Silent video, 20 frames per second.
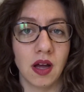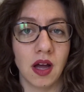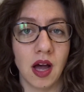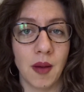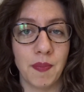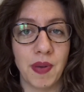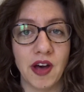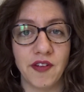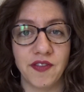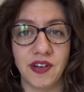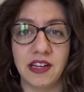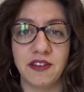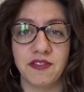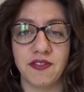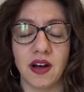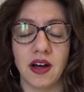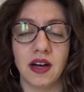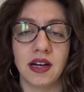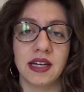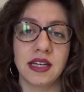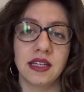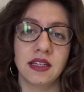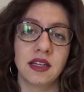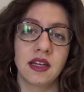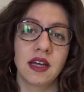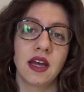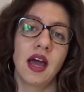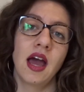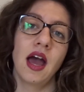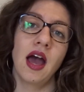are perfectly fine,
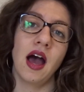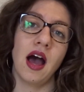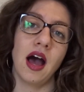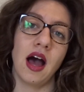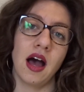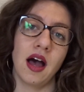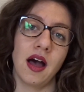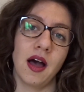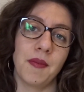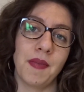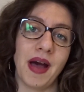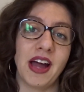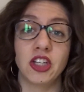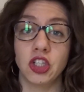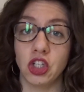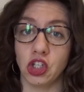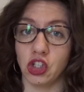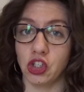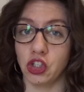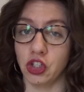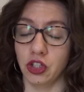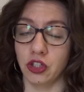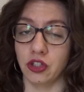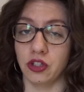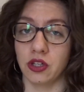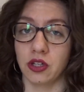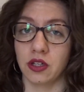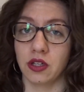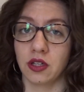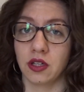and should.
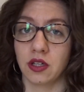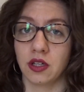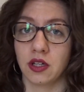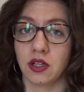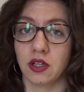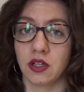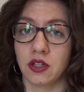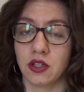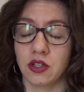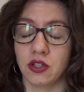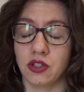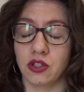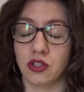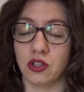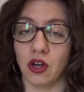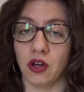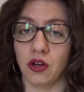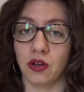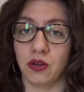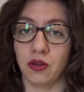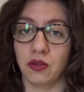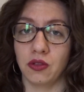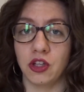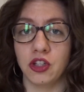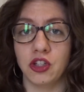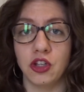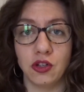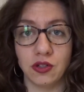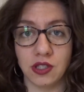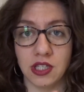So the
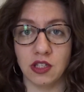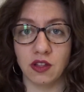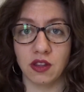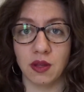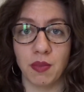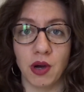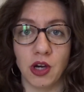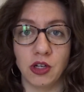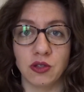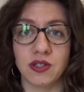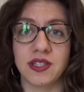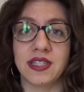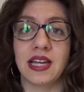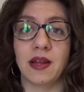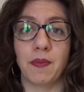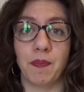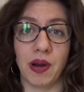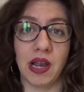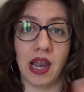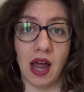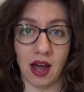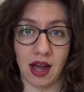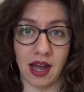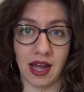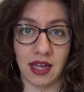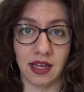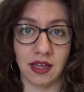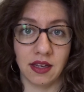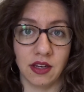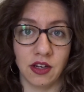uses of the modal still
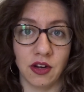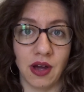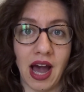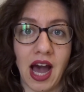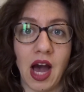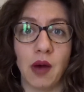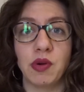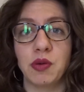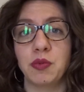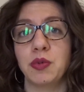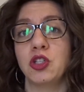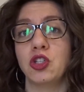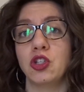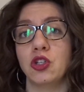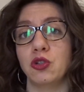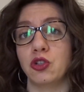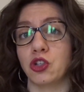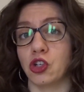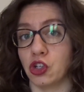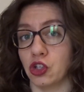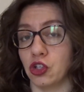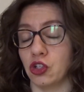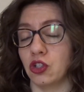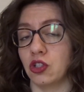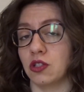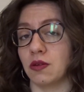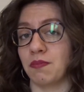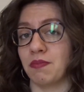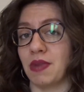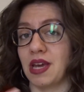apply. You know, how we would use
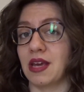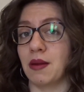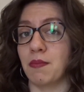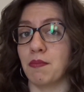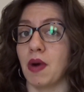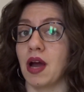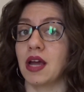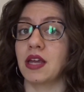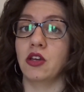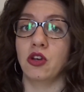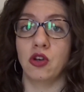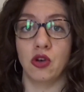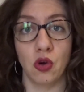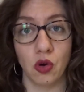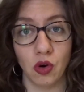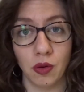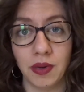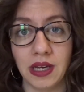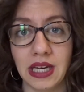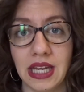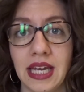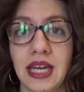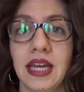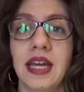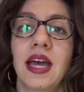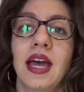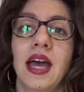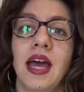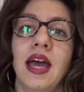should, may and might normally,